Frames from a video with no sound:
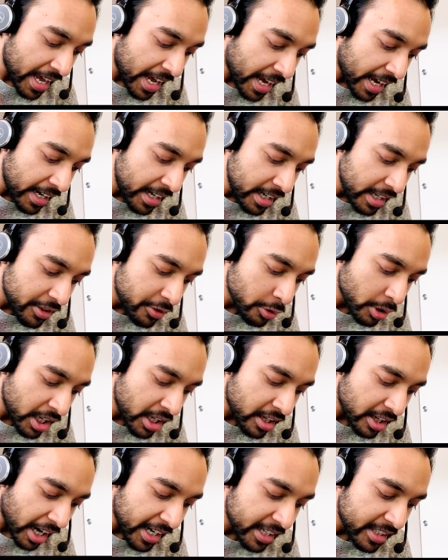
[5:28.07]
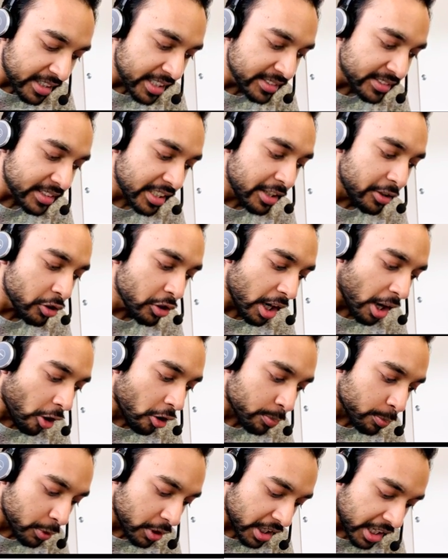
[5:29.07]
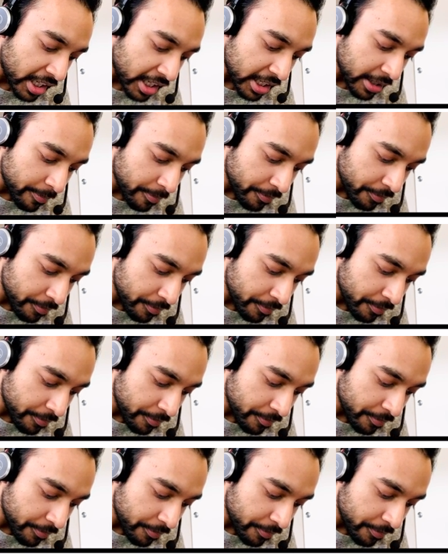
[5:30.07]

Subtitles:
And you can write this in your output array.